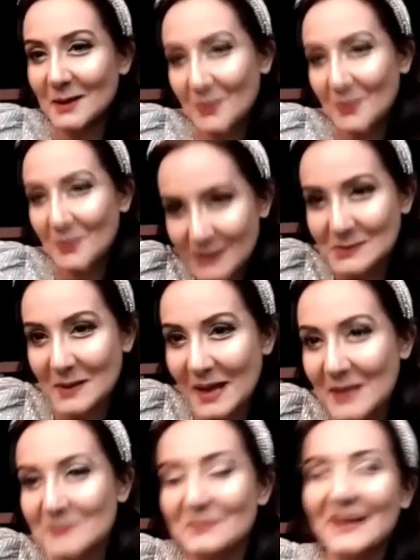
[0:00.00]
a way to
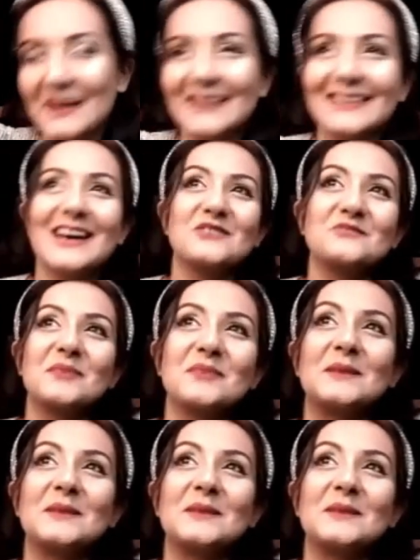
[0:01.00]
help my life.